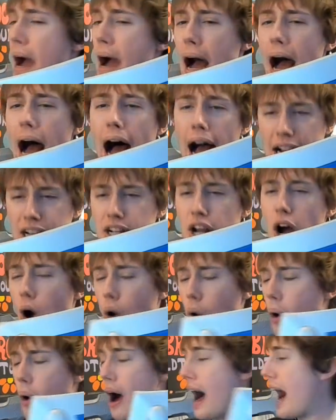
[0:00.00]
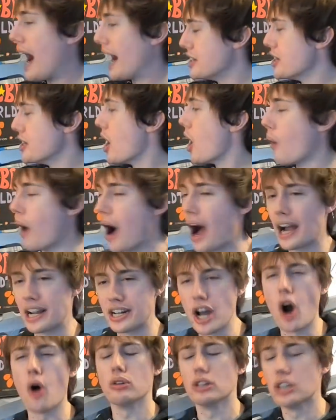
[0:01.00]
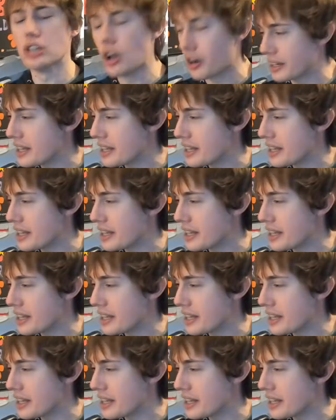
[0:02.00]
I know. Look,